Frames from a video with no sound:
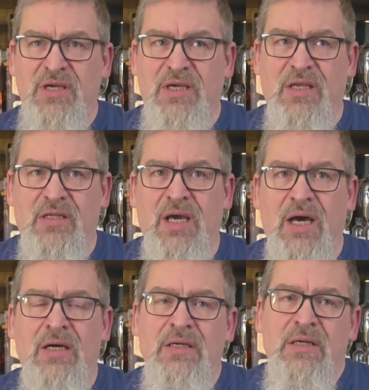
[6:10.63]
can
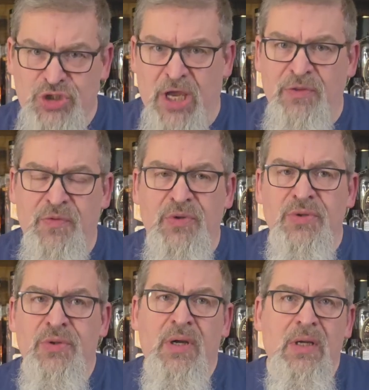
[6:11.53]
shine through.